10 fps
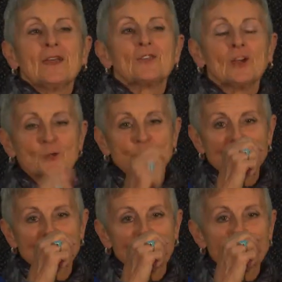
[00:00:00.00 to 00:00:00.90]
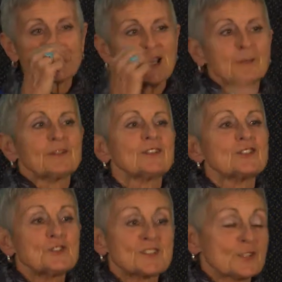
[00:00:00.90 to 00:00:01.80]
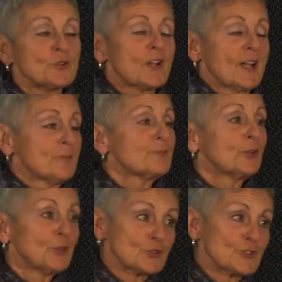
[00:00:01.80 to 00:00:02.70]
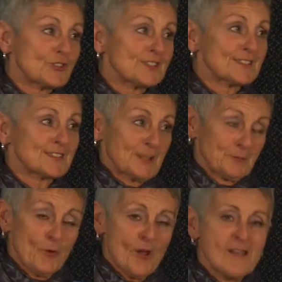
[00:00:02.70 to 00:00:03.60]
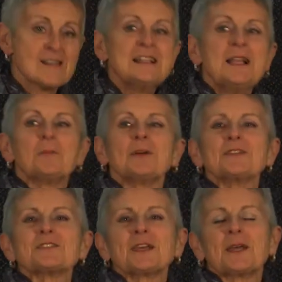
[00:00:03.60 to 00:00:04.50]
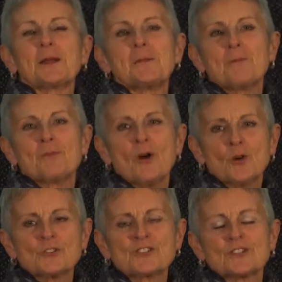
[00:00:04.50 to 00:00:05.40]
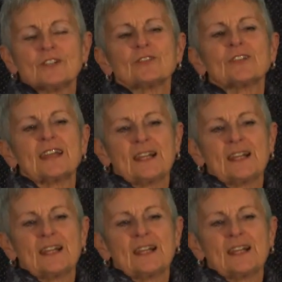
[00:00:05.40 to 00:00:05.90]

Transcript: Those cabinets you still can purchase somewhere, but most of the